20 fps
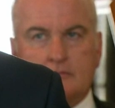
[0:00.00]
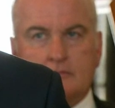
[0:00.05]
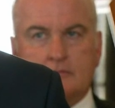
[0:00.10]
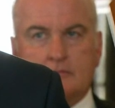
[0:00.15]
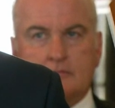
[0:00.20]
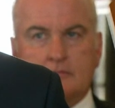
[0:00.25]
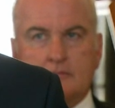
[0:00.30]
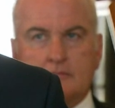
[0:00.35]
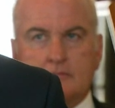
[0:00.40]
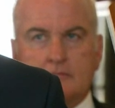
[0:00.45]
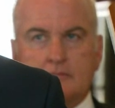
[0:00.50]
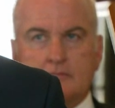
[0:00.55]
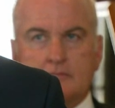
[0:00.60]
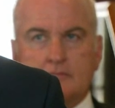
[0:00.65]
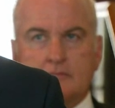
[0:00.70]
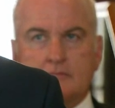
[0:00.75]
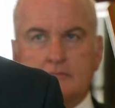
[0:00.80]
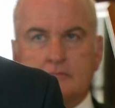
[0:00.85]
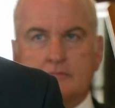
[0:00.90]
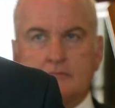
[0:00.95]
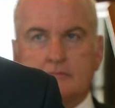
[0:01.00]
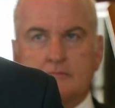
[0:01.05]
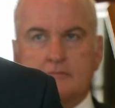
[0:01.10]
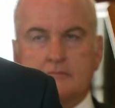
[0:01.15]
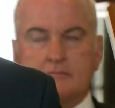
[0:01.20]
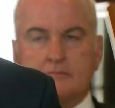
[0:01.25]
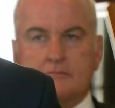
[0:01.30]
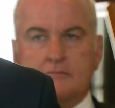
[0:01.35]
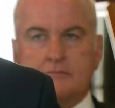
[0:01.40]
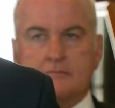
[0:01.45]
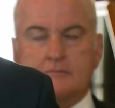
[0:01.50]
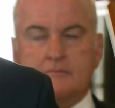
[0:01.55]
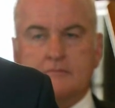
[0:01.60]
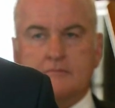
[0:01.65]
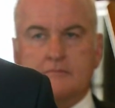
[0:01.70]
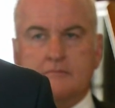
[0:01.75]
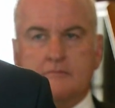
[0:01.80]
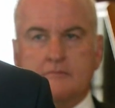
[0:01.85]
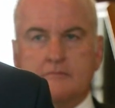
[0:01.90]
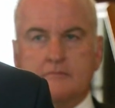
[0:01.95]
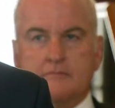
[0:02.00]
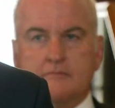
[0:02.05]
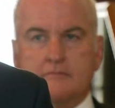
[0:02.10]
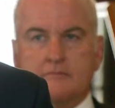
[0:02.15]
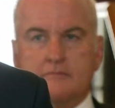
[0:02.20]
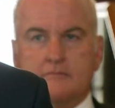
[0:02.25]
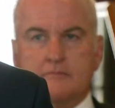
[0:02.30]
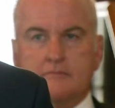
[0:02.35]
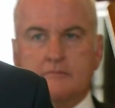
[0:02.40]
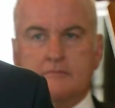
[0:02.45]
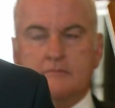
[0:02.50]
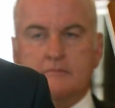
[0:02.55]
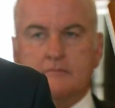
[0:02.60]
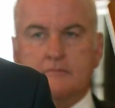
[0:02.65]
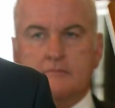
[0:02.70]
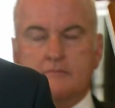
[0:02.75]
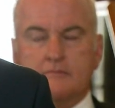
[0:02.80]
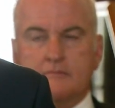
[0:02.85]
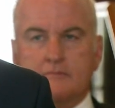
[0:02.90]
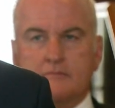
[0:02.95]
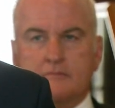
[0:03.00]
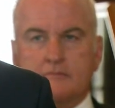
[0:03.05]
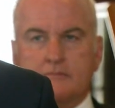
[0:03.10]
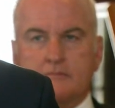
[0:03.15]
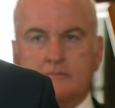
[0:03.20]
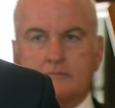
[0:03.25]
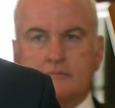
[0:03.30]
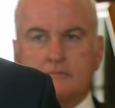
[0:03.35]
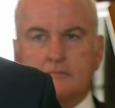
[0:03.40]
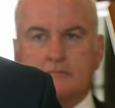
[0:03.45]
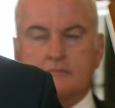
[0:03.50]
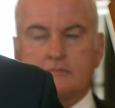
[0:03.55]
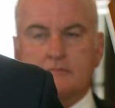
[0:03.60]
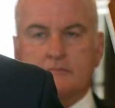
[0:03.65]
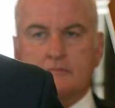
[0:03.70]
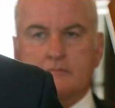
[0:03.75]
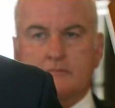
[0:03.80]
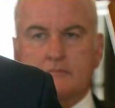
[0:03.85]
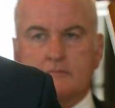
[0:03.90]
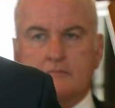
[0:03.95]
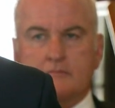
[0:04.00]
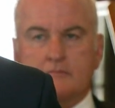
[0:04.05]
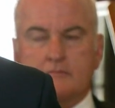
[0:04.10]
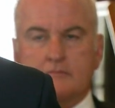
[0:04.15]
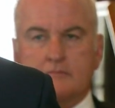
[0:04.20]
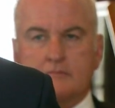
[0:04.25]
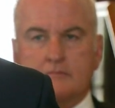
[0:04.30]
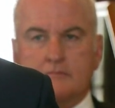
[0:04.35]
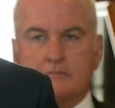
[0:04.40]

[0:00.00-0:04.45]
The person shown says nothing.